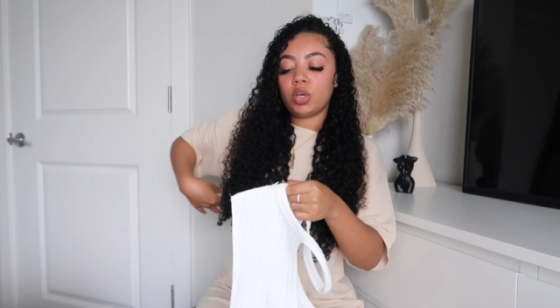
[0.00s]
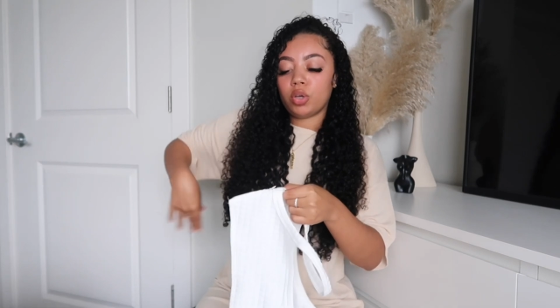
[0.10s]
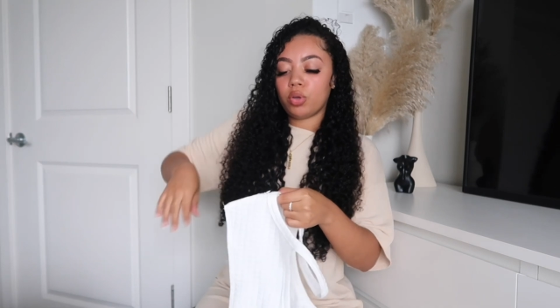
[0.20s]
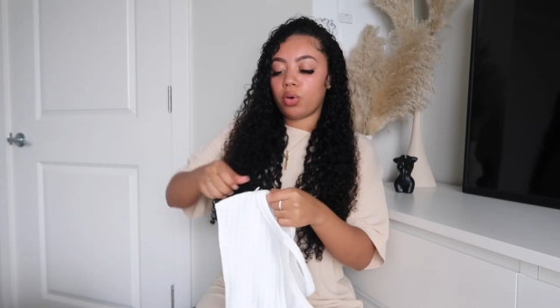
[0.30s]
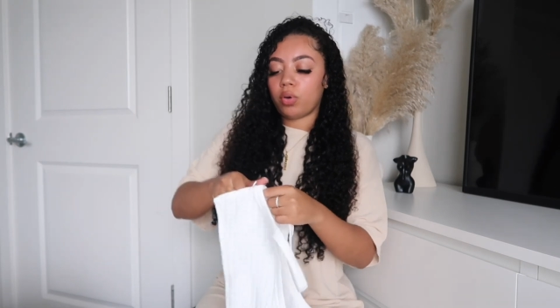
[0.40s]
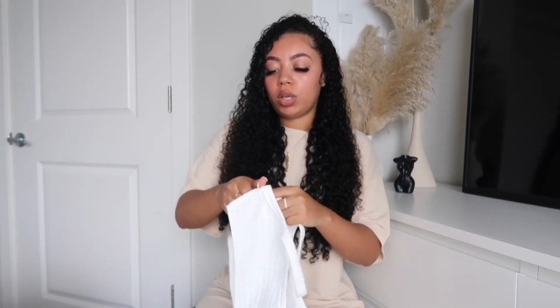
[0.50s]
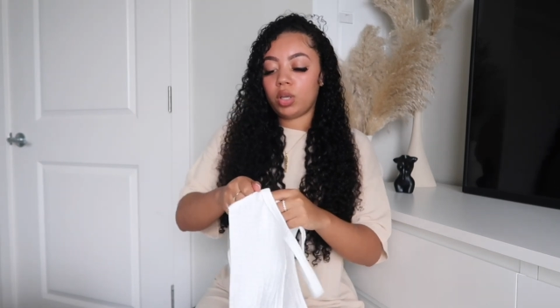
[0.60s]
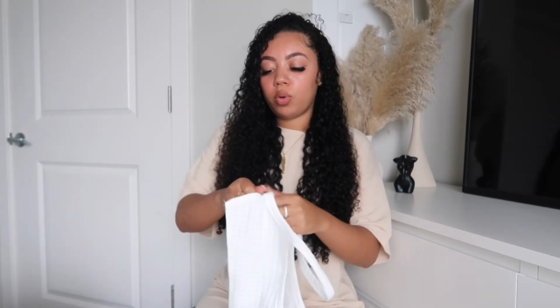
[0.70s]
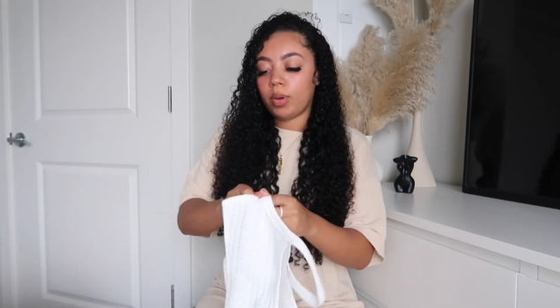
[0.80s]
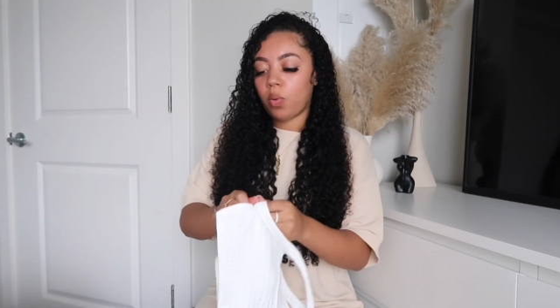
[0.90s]
you know, a
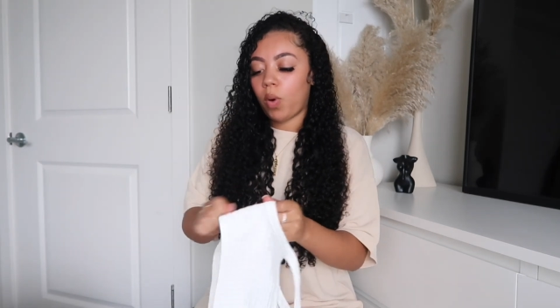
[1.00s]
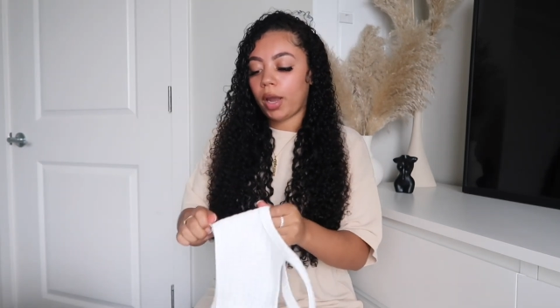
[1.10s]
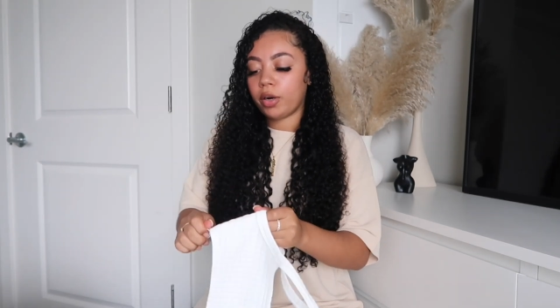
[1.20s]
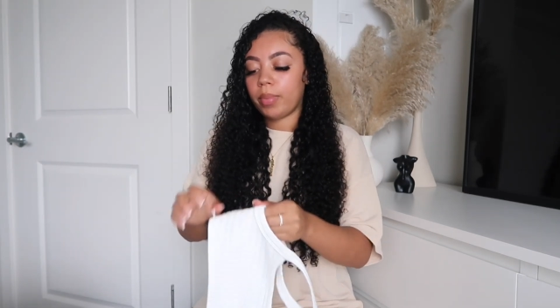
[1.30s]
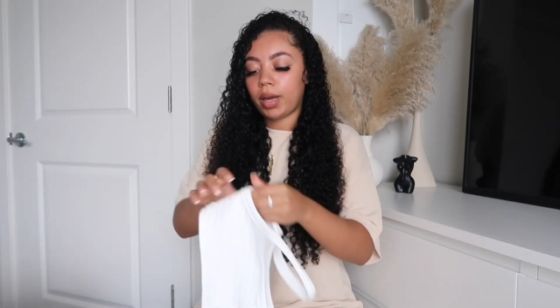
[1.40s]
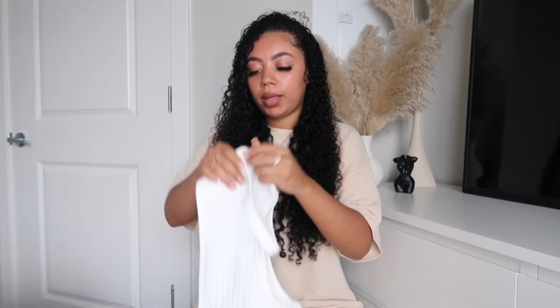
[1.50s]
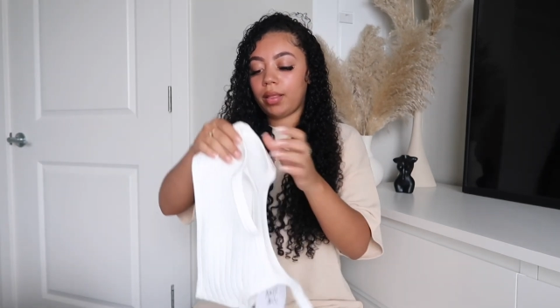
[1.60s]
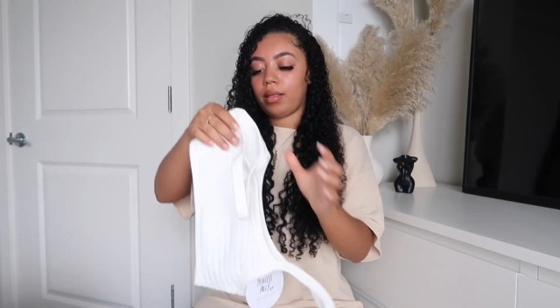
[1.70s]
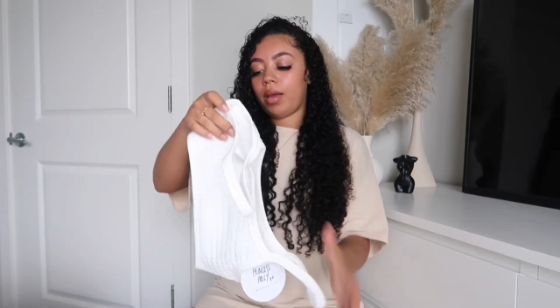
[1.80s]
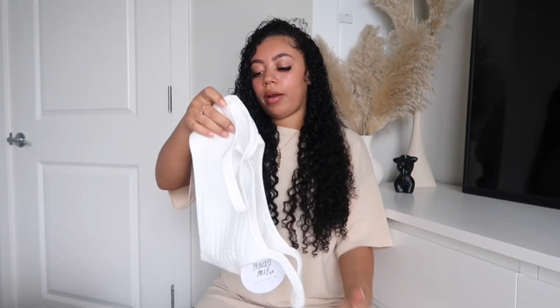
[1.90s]
little bit wider body
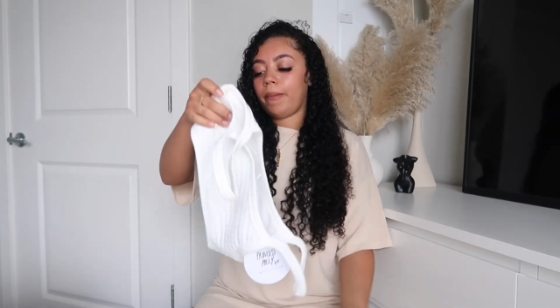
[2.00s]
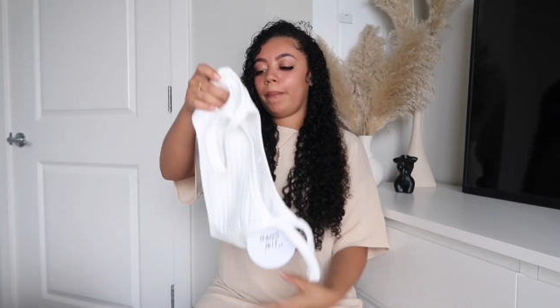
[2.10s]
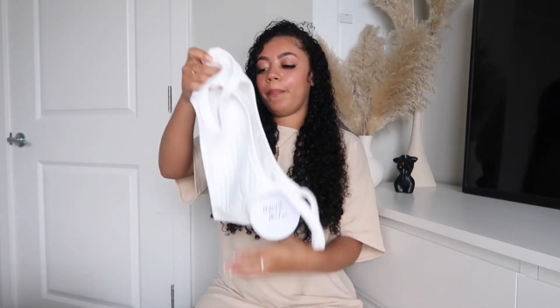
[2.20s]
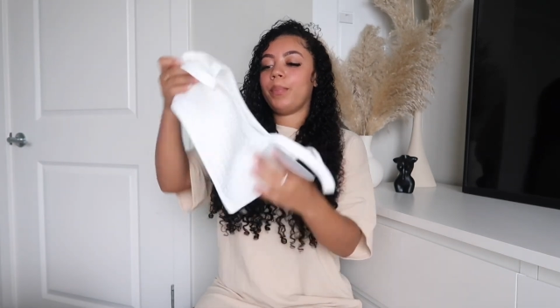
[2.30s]
there.